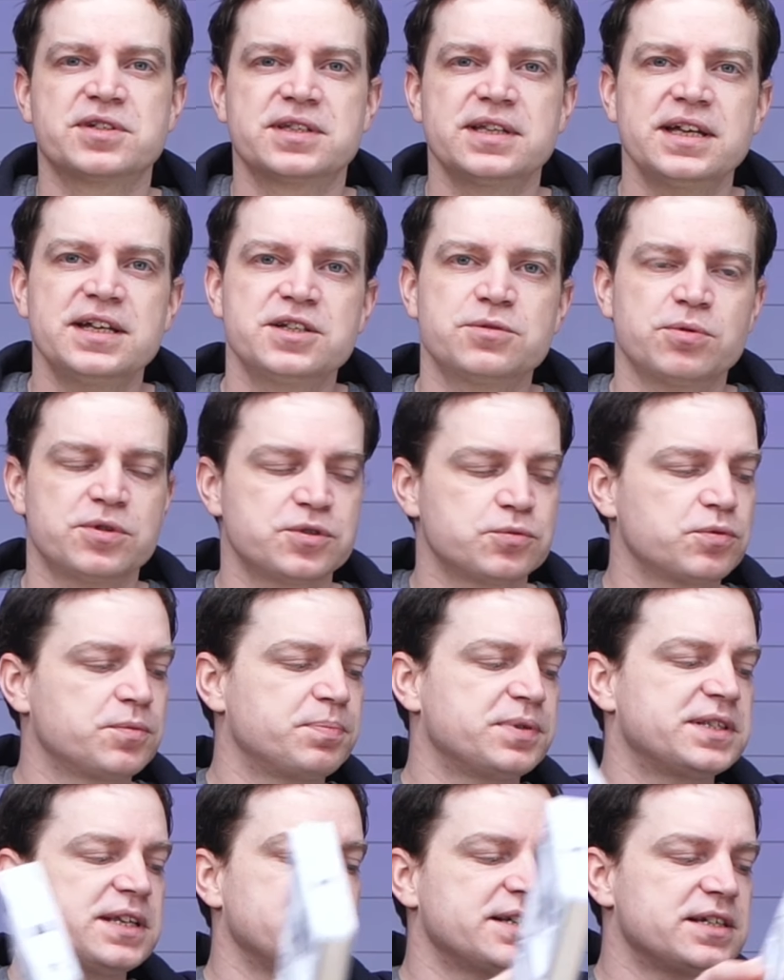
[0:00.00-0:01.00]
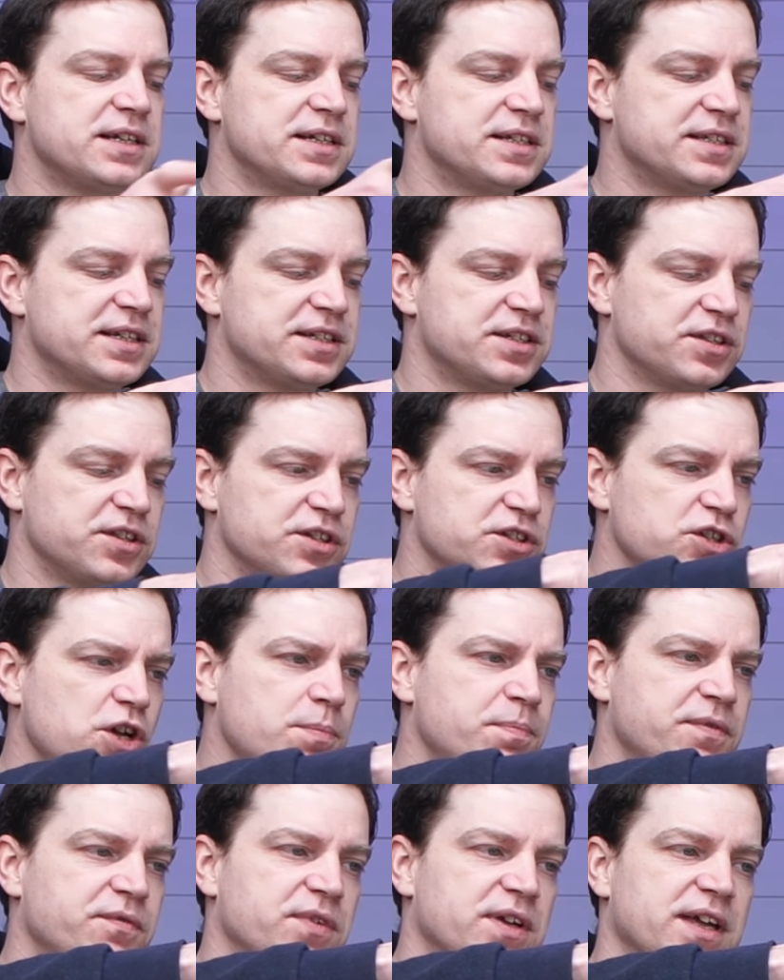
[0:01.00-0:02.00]
these ones would potentially sit at the
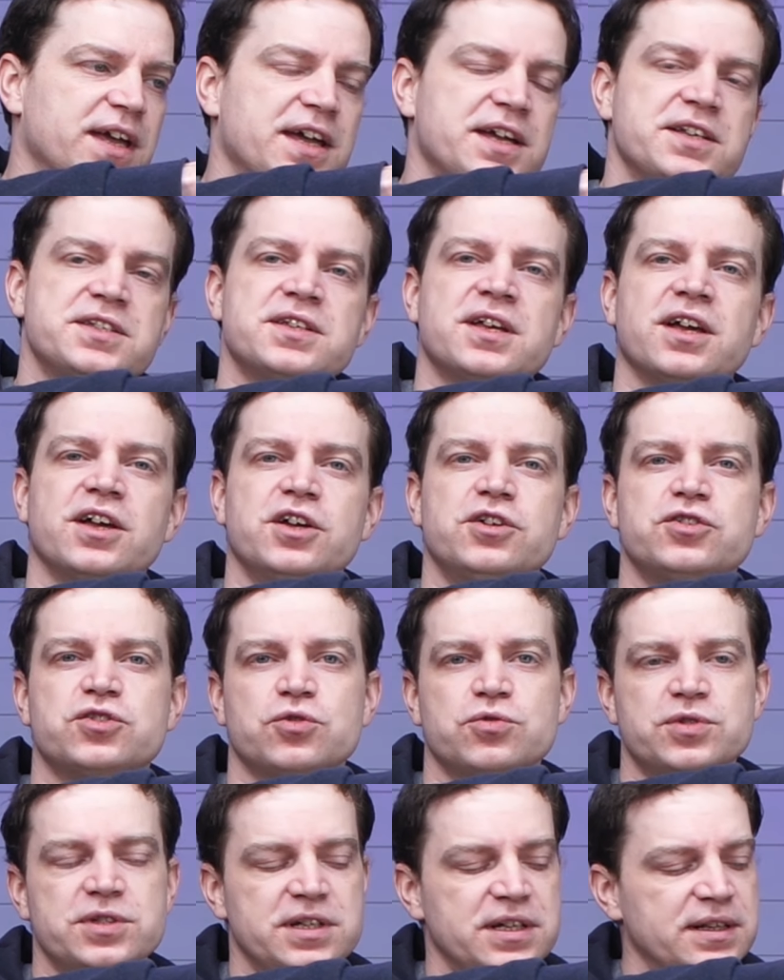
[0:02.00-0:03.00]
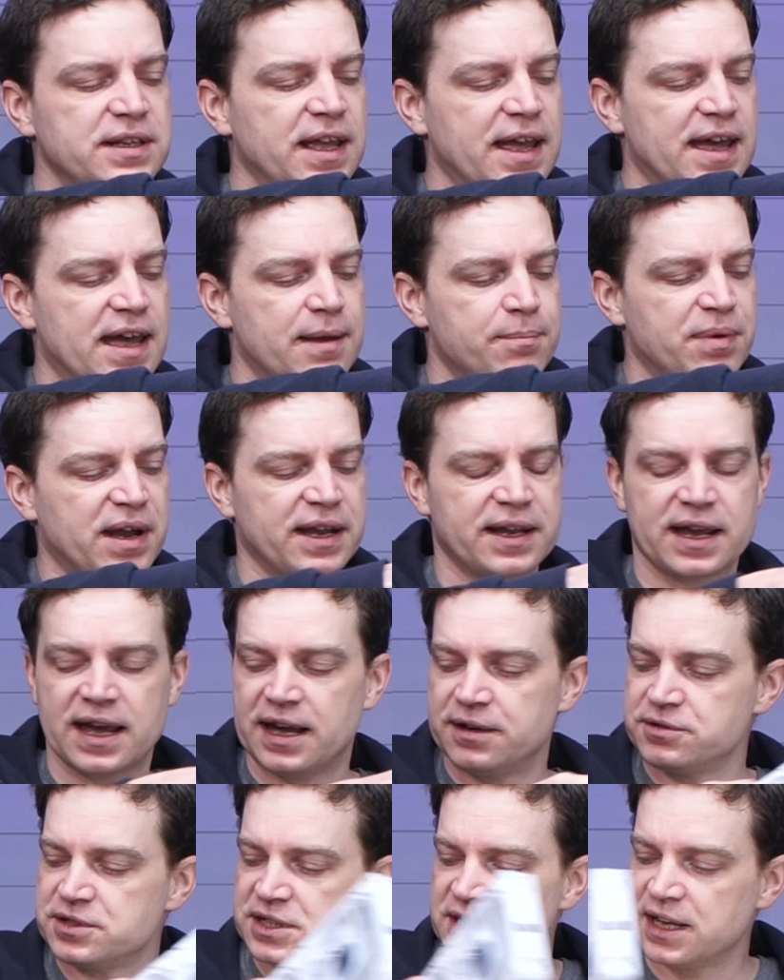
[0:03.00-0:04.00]
top of your case, exhausting the air back
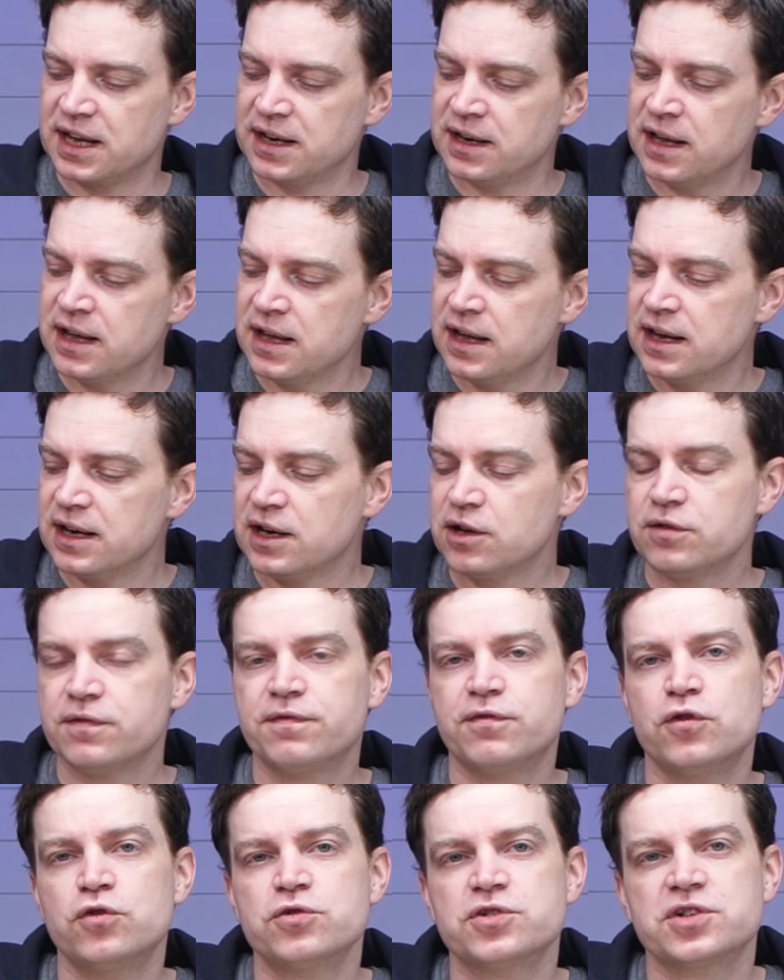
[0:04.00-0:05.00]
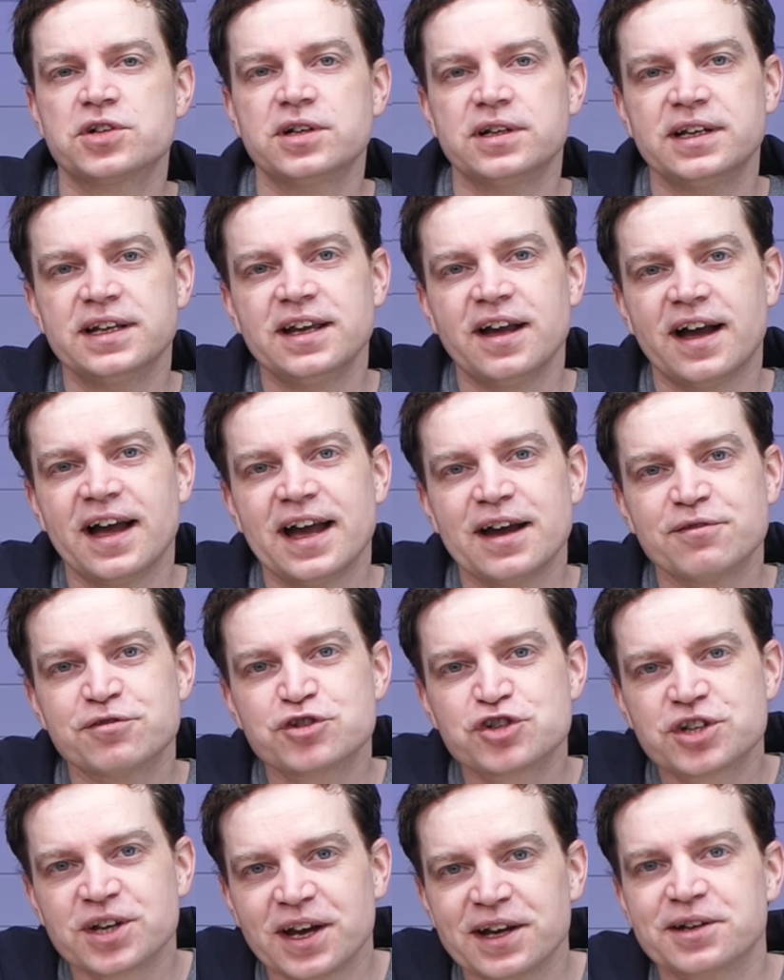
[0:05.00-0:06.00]
out again. Now unfortunately I have
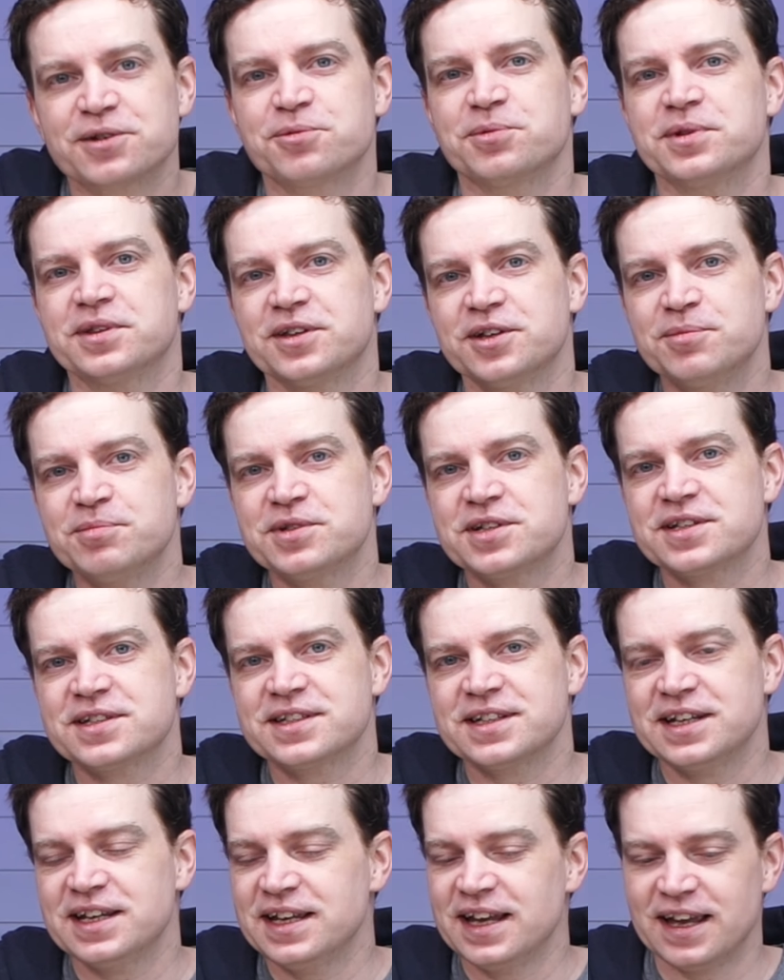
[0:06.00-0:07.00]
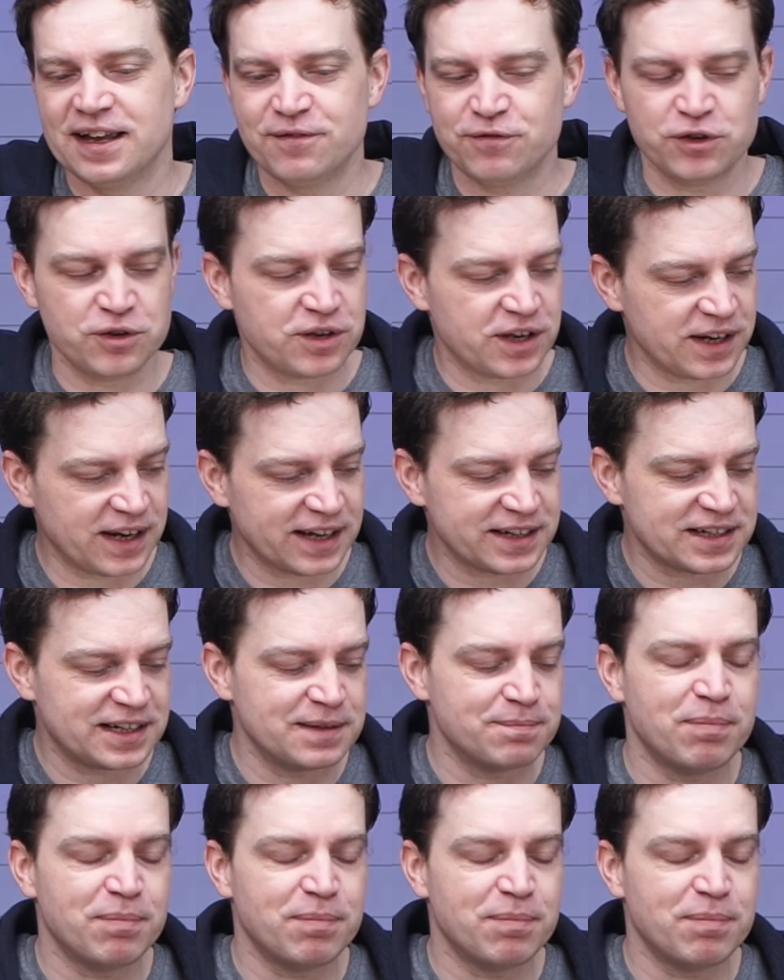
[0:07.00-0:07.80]
checked with them to see if you can actually